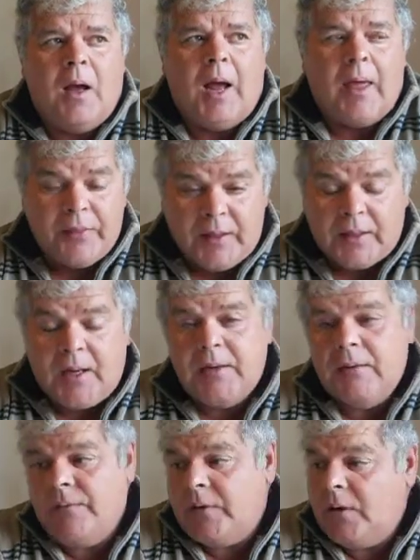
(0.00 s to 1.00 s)
I think I
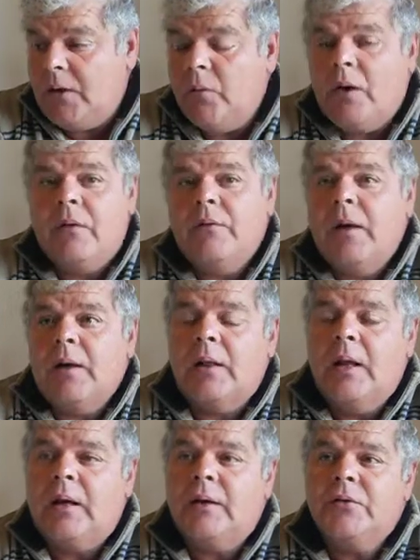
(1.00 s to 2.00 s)
did fairly well in that
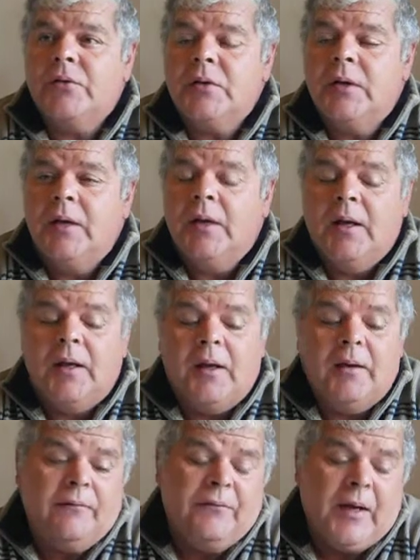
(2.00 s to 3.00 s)
class.
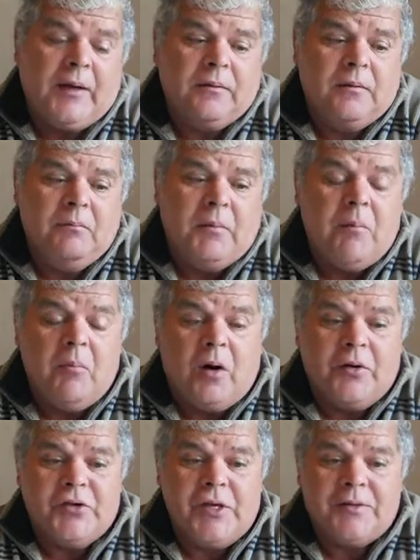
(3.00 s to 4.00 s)
In fact, my
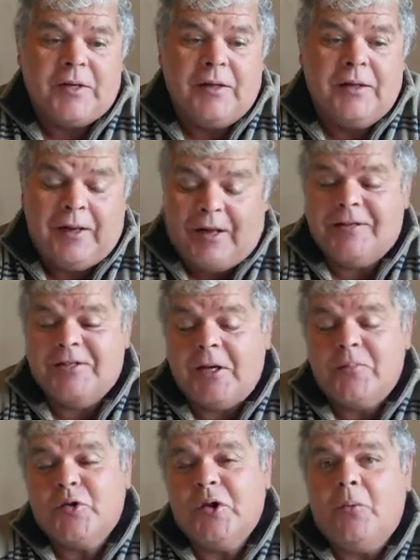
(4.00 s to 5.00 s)
mark says I did
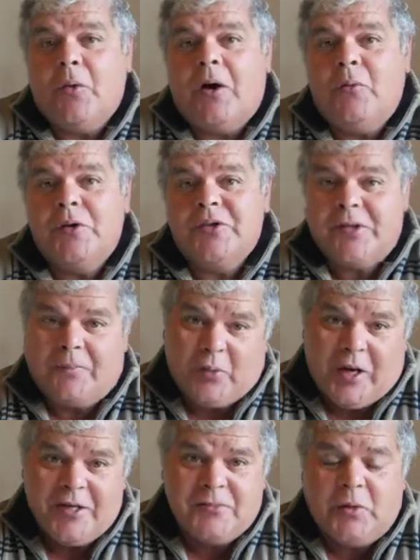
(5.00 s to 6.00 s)
exceptionally well, which
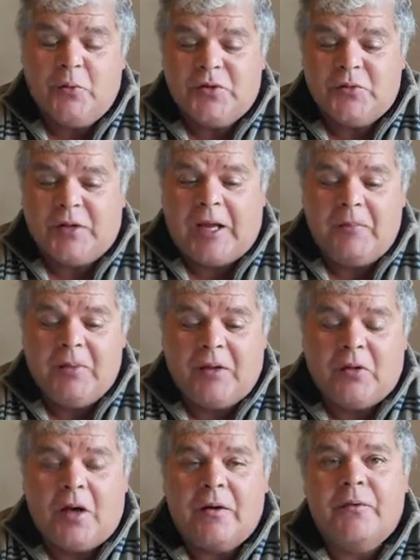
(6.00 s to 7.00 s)
surprised me, which gave me a
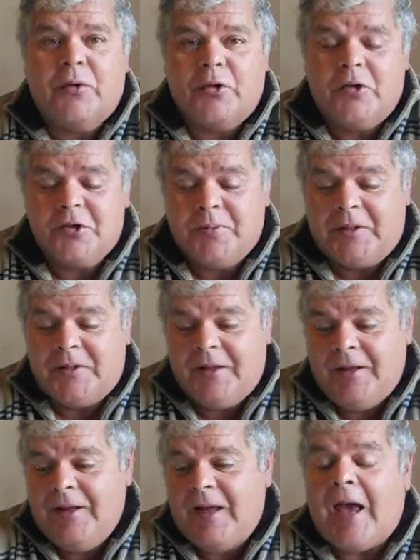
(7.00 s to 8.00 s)
lot of encouragement
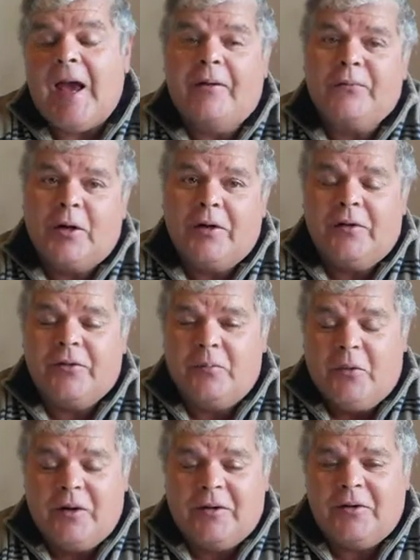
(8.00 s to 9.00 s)
after I got the
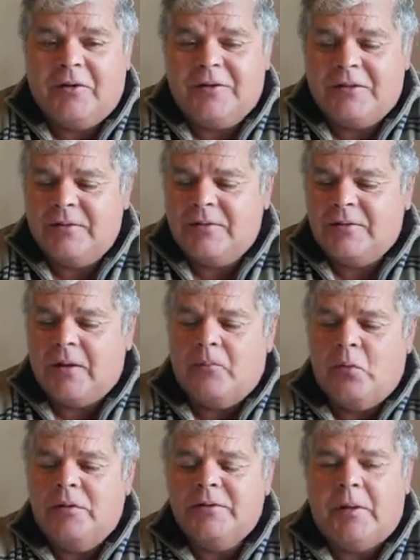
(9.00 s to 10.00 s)
mark
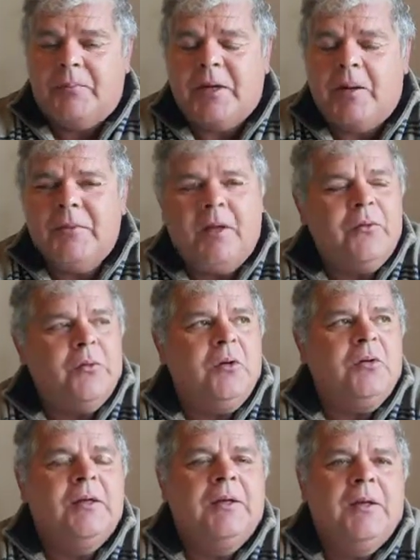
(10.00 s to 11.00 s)
sometime down the
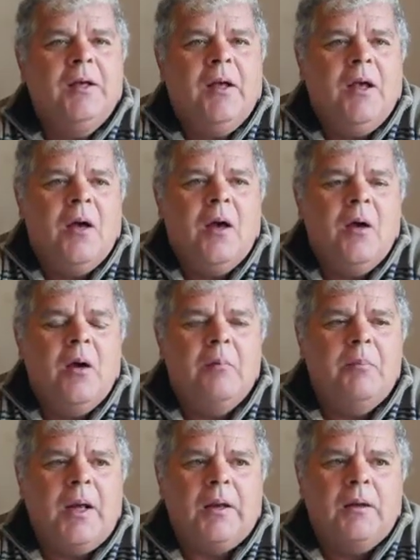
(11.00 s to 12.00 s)
road.
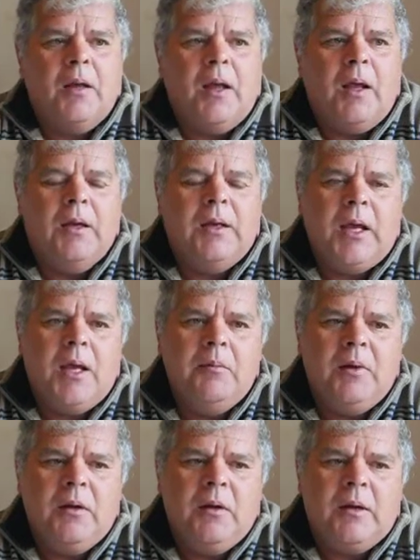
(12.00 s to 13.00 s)
But it gave
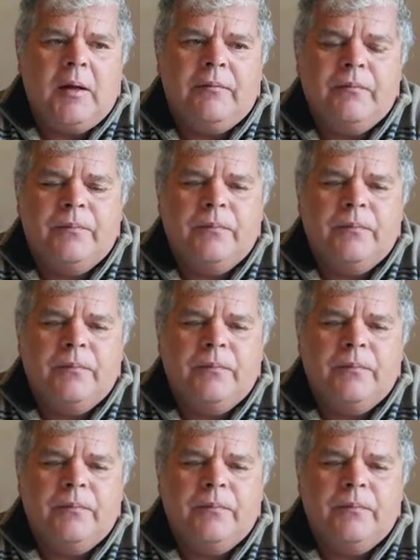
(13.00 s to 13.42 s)
me enough